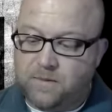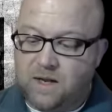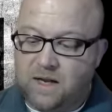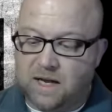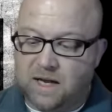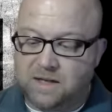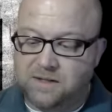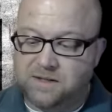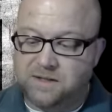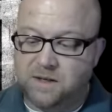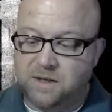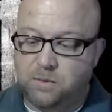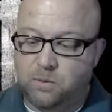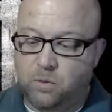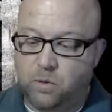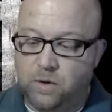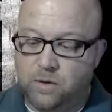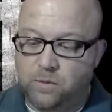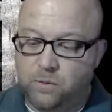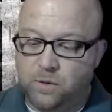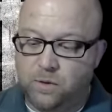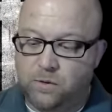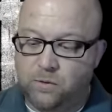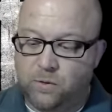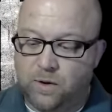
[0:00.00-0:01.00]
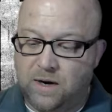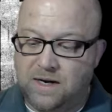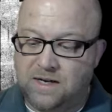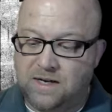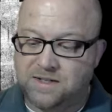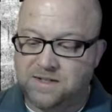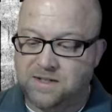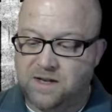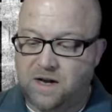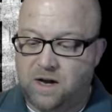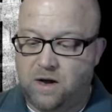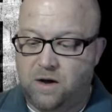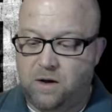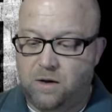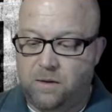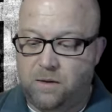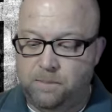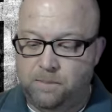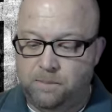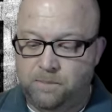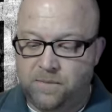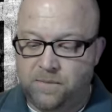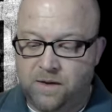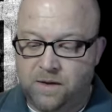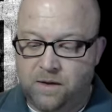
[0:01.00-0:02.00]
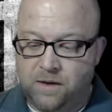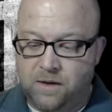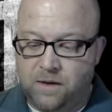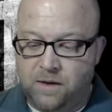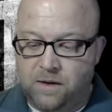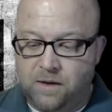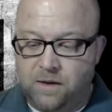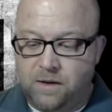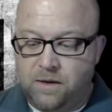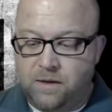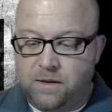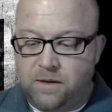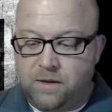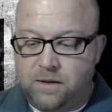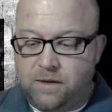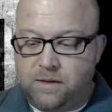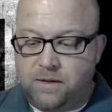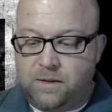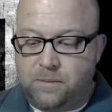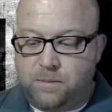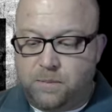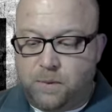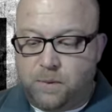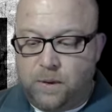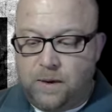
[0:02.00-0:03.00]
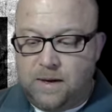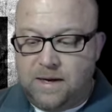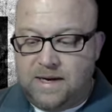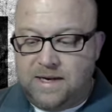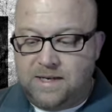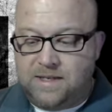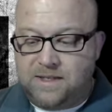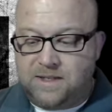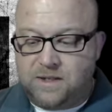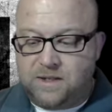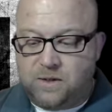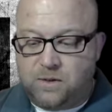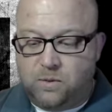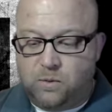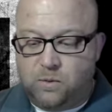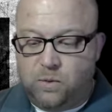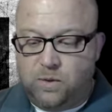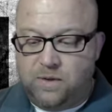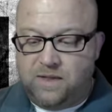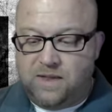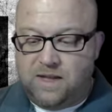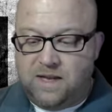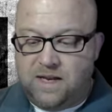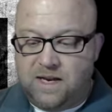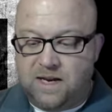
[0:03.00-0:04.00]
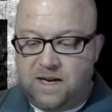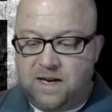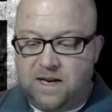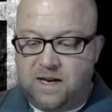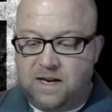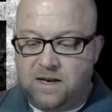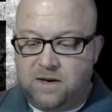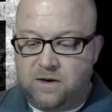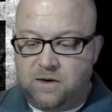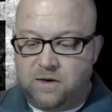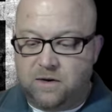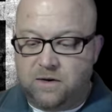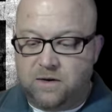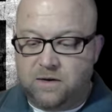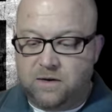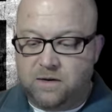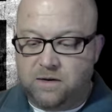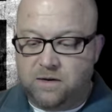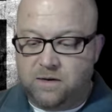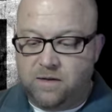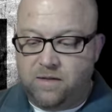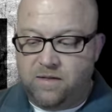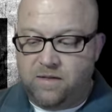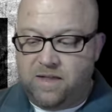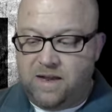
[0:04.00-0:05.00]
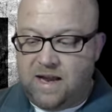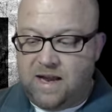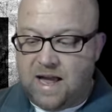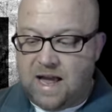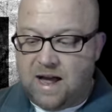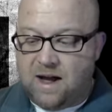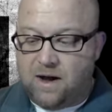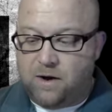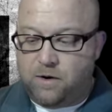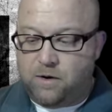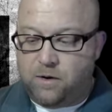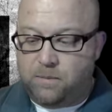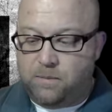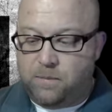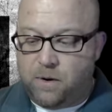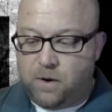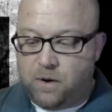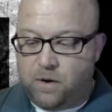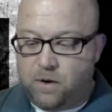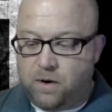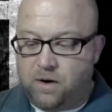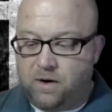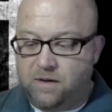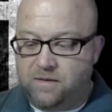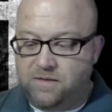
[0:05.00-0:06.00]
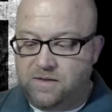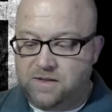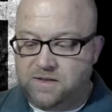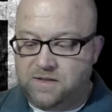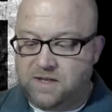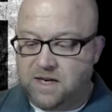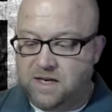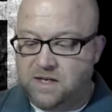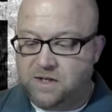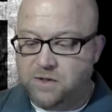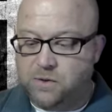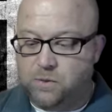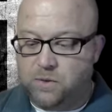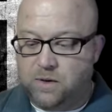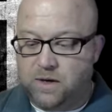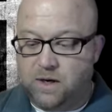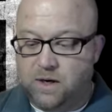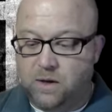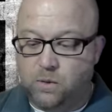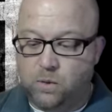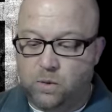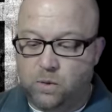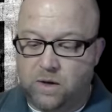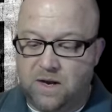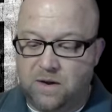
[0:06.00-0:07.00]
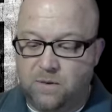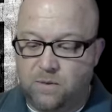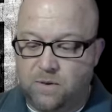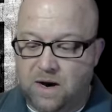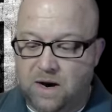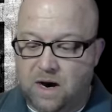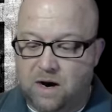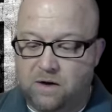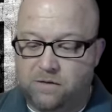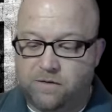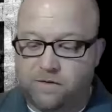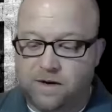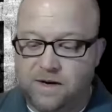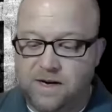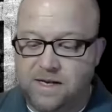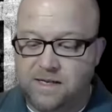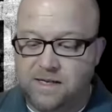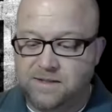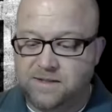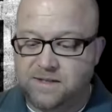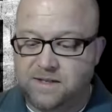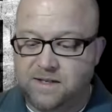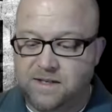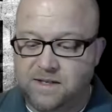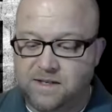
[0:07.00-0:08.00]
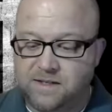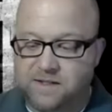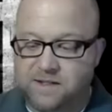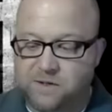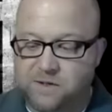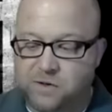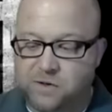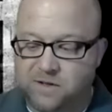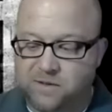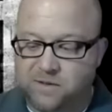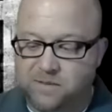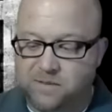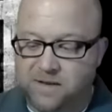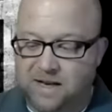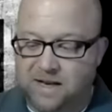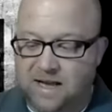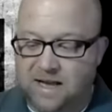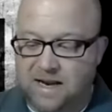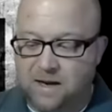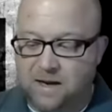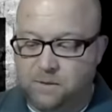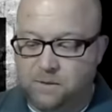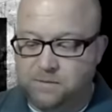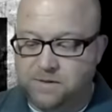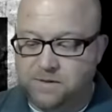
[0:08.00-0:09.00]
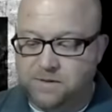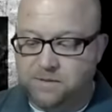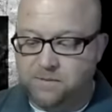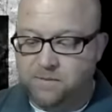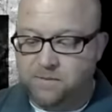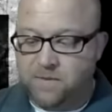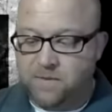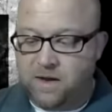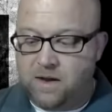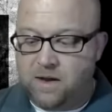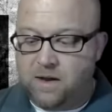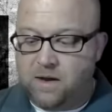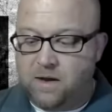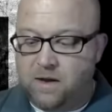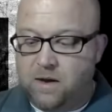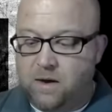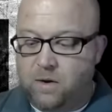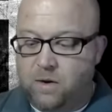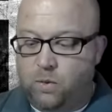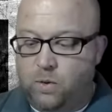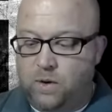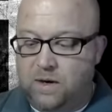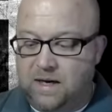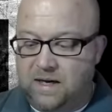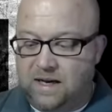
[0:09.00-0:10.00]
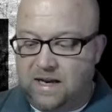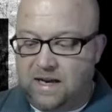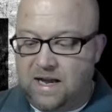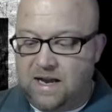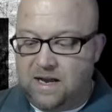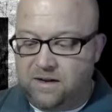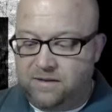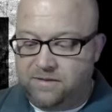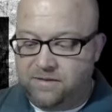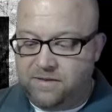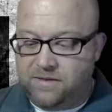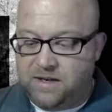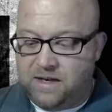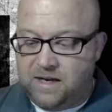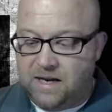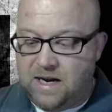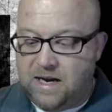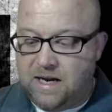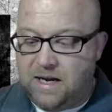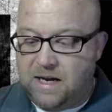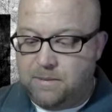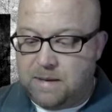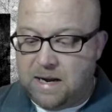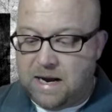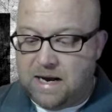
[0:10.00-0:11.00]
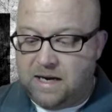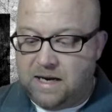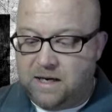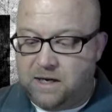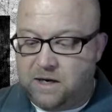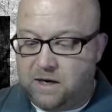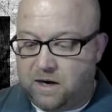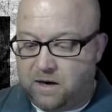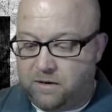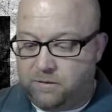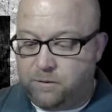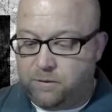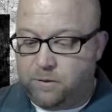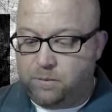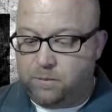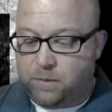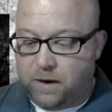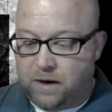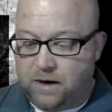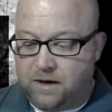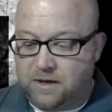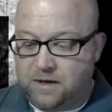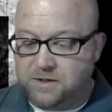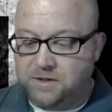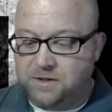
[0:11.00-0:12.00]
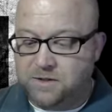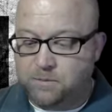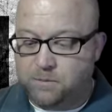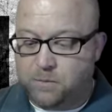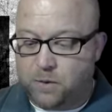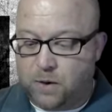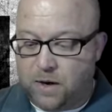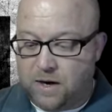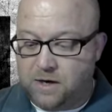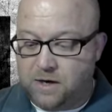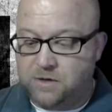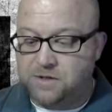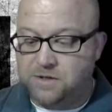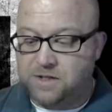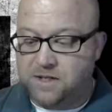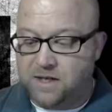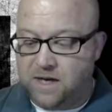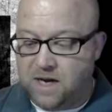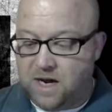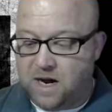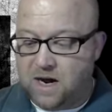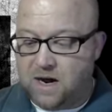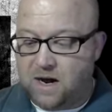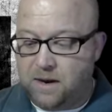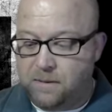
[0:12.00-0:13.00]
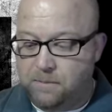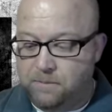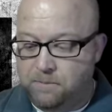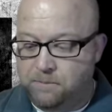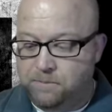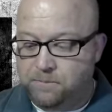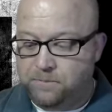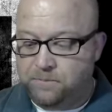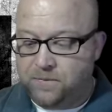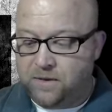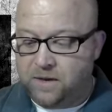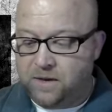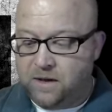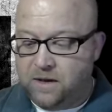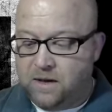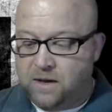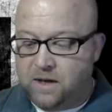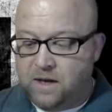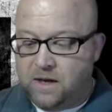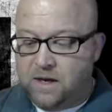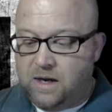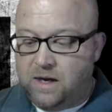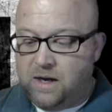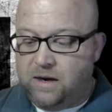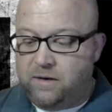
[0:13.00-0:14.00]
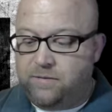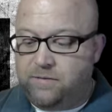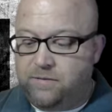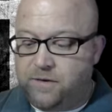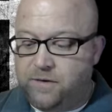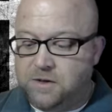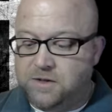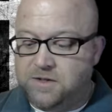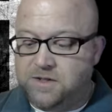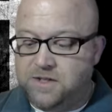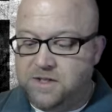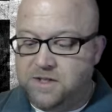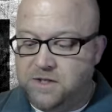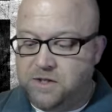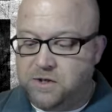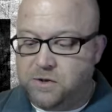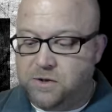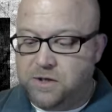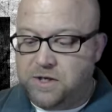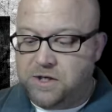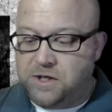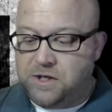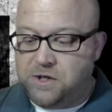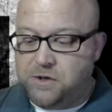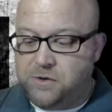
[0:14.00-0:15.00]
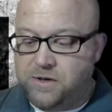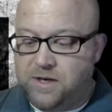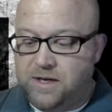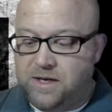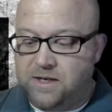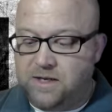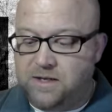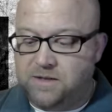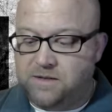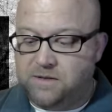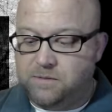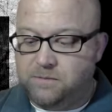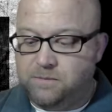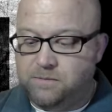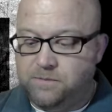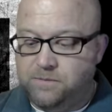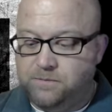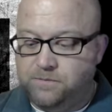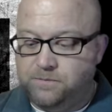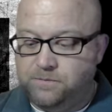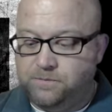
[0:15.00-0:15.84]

and someone would read a psalm. The priest would then enter the outer part of the sanctuary where he would offer incense and trim the lamps. When he left, anybody could offer prayers to God. In first century Judaism,